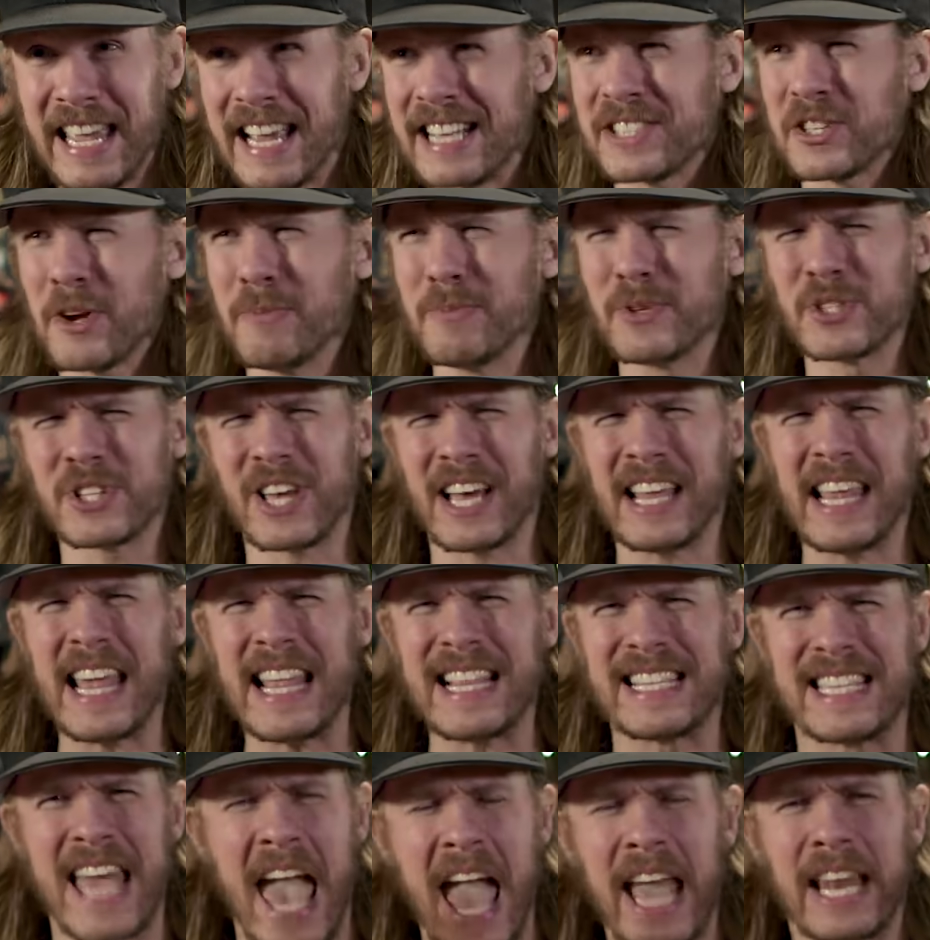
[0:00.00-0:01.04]
It's almost got a
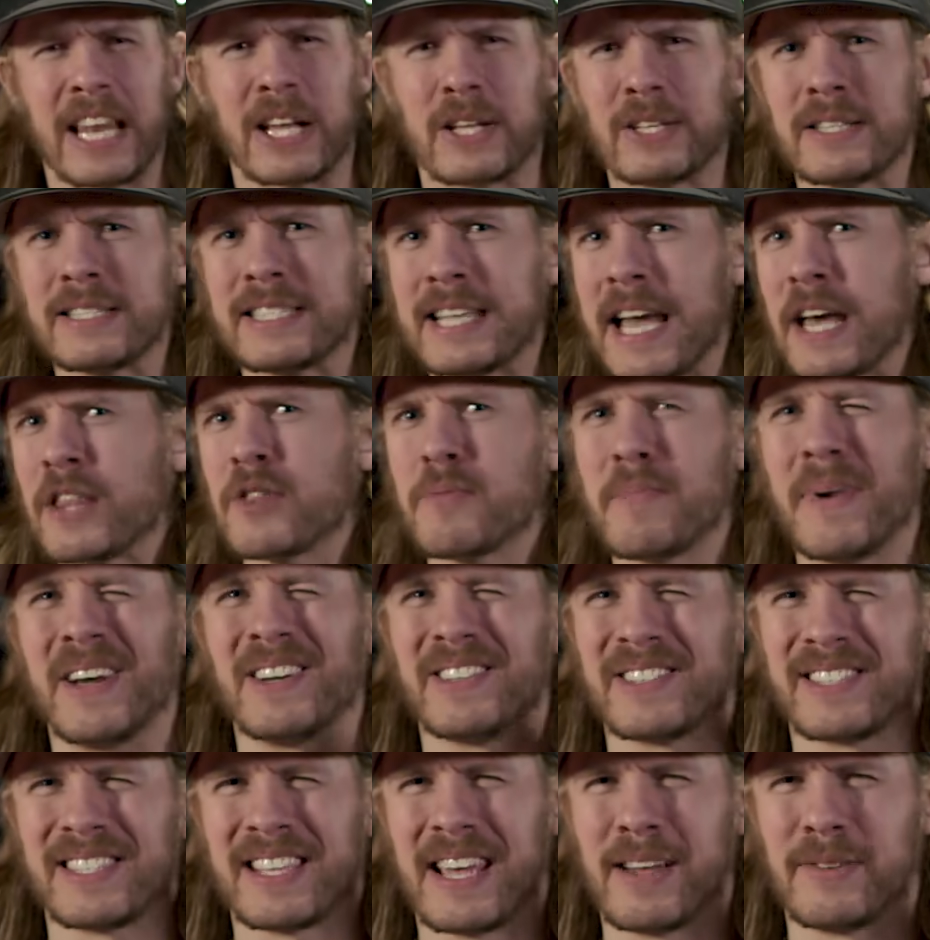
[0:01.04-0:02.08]
technical death
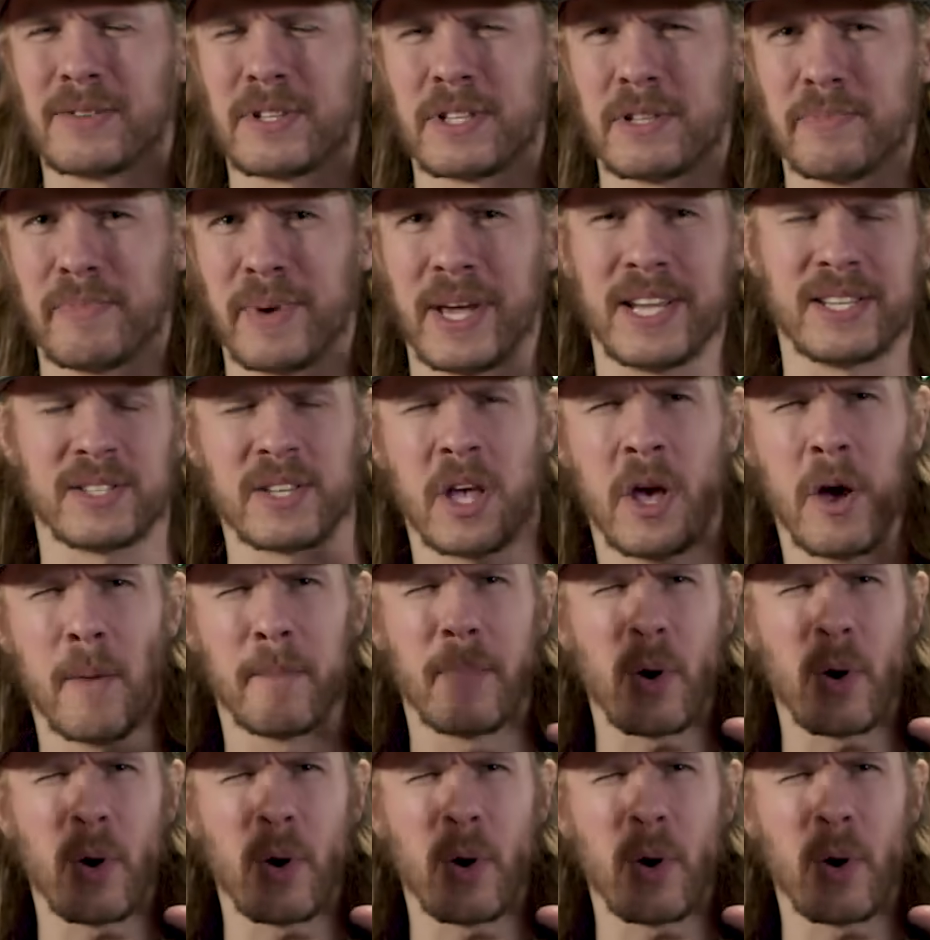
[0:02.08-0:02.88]
metal sound to the bass,